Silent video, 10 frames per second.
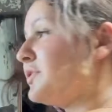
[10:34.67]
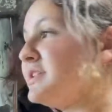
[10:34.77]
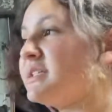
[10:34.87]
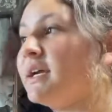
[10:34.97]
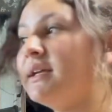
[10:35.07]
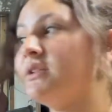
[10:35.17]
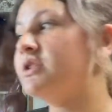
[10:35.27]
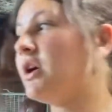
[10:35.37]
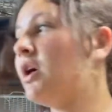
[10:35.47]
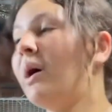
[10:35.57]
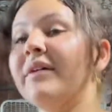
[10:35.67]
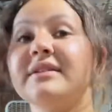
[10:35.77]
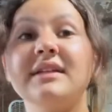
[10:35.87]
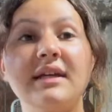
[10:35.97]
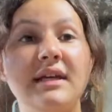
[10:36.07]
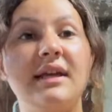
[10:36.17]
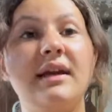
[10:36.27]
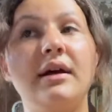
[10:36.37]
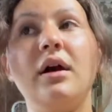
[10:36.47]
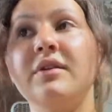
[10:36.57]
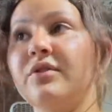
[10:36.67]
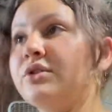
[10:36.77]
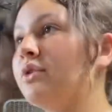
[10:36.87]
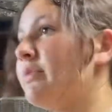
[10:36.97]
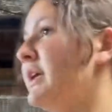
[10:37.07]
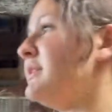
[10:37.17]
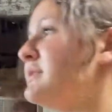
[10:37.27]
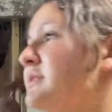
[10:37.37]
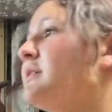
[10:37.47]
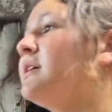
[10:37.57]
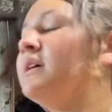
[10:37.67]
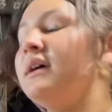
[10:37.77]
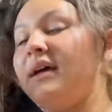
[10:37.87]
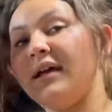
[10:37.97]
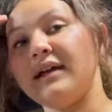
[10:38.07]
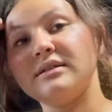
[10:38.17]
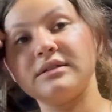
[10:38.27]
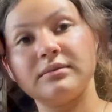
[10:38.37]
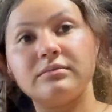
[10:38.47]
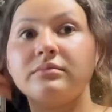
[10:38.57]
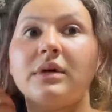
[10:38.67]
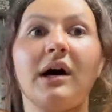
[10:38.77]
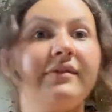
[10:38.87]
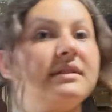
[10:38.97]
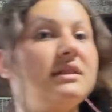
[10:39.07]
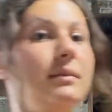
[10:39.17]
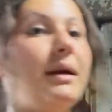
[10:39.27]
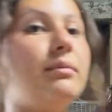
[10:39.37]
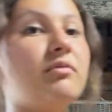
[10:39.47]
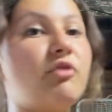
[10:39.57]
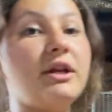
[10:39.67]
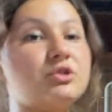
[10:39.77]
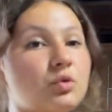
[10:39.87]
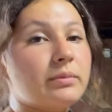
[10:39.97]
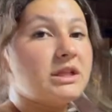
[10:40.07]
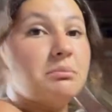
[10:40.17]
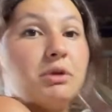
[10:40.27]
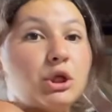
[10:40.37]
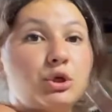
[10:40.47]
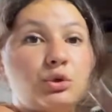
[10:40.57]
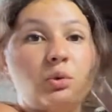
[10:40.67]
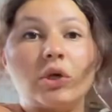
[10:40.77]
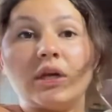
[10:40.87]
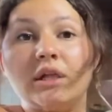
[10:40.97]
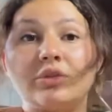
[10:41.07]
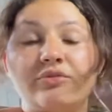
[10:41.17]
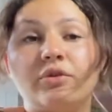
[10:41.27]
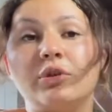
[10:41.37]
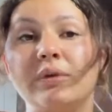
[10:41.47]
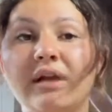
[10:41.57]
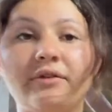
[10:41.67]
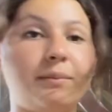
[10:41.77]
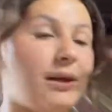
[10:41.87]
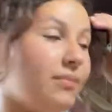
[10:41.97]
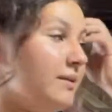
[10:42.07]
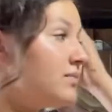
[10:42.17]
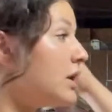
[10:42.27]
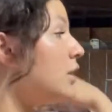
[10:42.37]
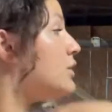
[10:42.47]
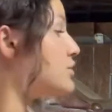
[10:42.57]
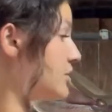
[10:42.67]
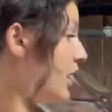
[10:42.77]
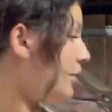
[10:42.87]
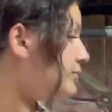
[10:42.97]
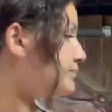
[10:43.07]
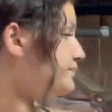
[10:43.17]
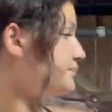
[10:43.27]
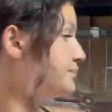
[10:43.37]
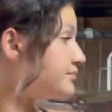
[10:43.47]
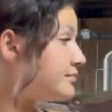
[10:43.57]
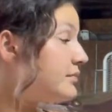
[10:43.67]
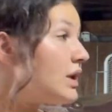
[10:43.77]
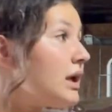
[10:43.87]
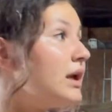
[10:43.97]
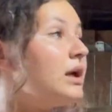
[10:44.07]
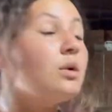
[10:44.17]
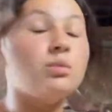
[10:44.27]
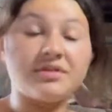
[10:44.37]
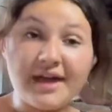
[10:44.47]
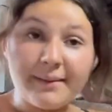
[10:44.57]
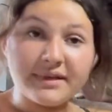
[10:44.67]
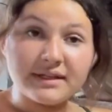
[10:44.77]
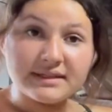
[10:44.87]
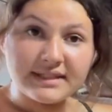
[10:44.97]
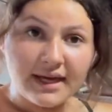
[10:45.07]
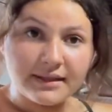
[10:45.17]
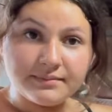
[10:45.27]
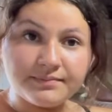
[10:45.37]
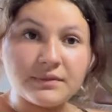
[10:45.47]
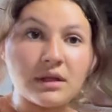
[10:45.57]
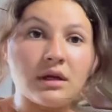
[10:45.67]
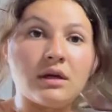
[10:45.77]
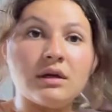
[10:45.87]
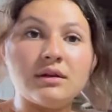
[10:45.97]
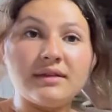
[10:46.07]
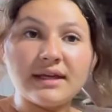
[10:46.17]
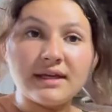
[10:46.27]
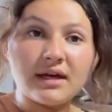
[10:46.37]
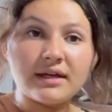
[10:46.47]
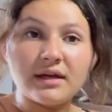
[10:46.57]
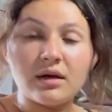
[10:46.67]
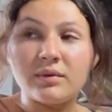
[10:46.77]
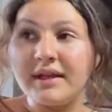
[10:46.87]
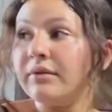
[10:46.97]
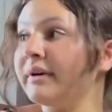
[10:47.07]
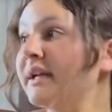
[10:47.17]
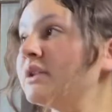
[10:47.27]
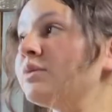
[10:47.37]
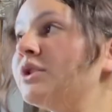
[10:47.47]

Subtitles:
is tightened. So obviously a kid can't get on if there's no reins, and obviously my reins are normally blue or colorful or whatever it might be. So with that being said, they cannot get on without reins, which